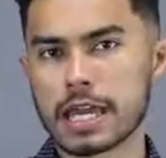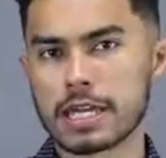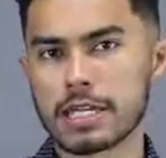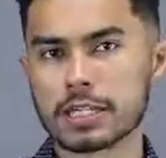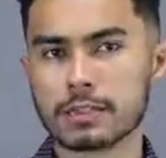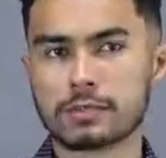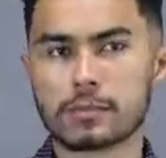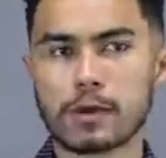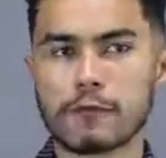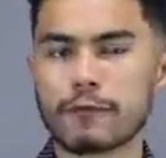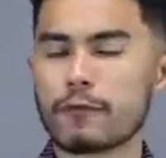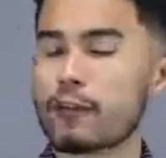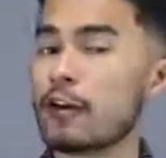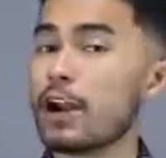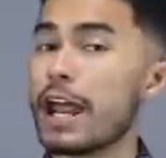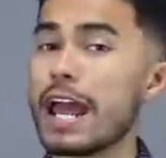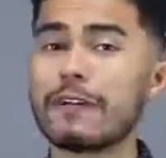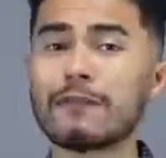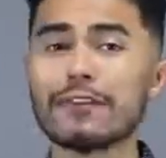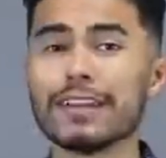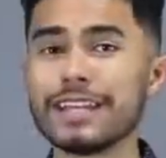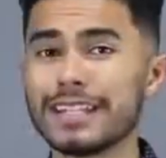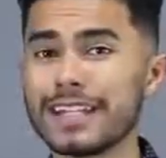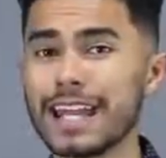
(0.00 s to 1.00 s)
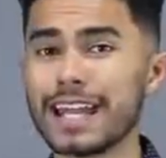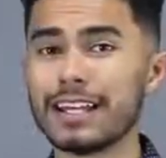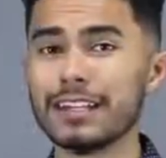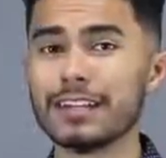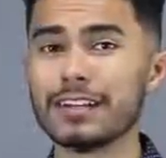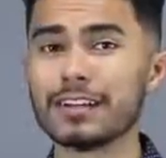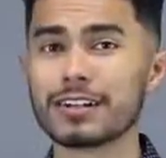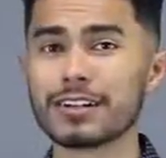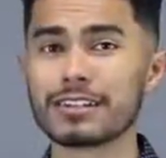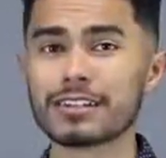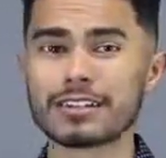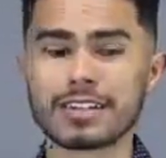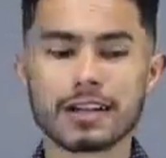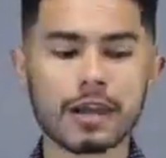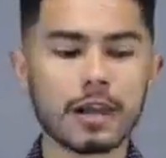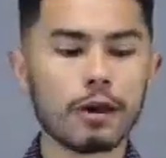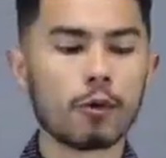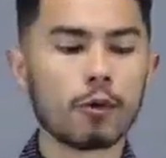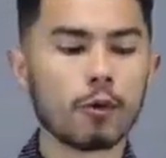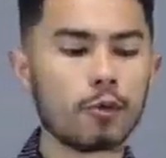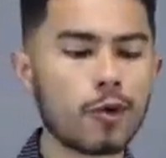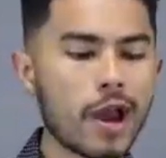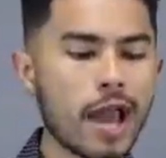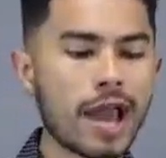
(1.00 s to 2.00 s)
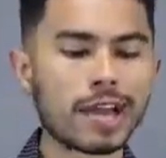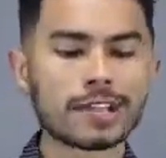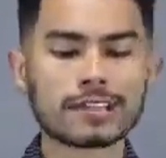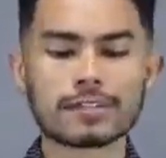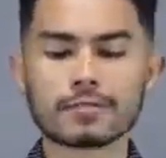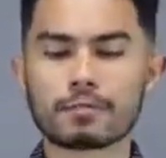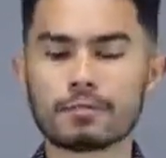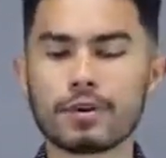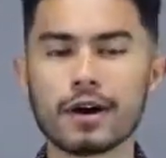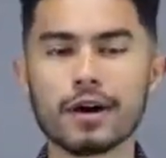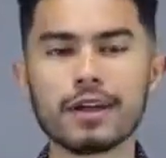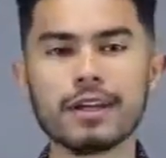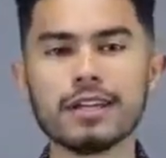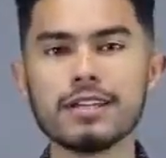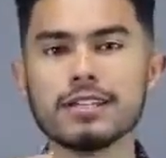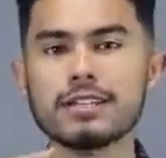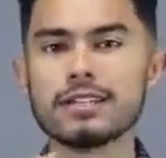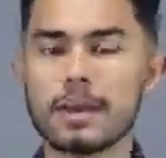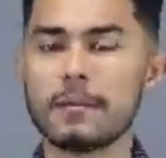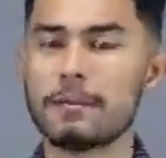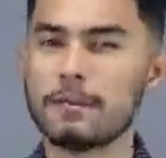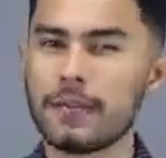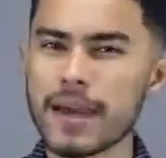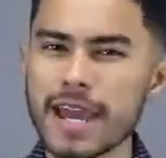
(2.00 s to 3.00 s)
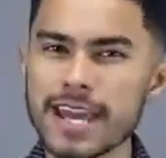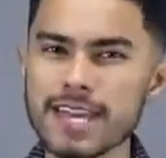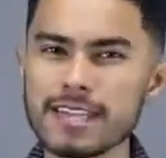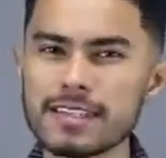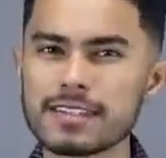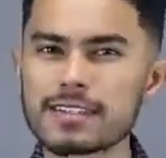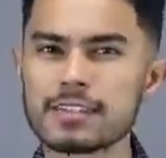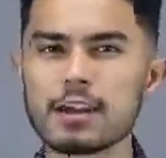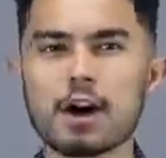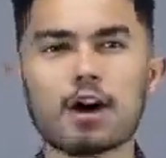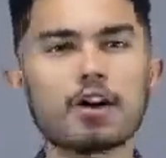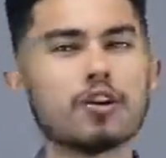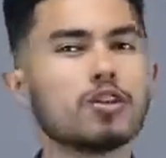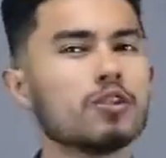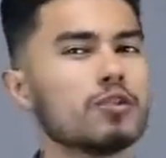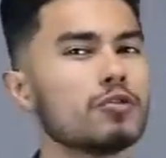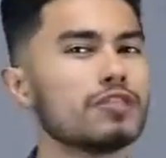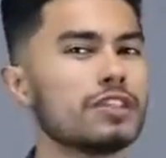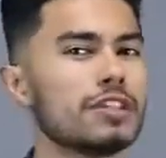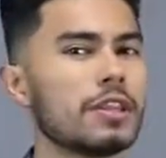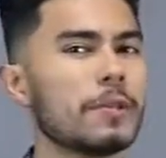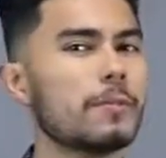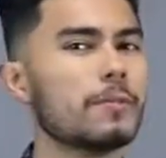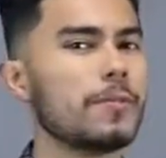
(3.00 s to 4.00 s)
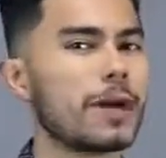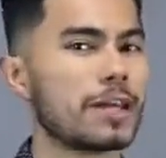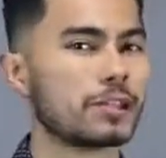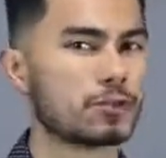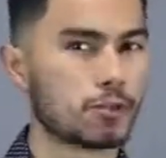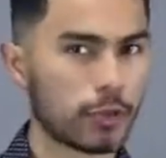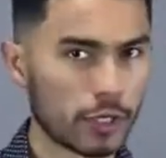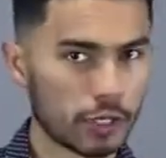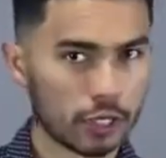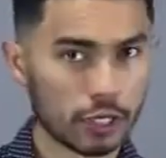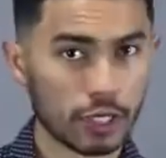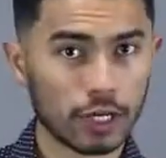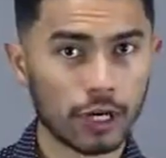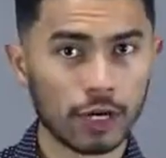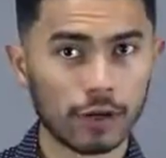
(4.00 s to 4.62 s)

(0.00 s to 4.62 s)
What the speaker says: settings. But for everyday looks, wax, putties, and paste are usually the best way to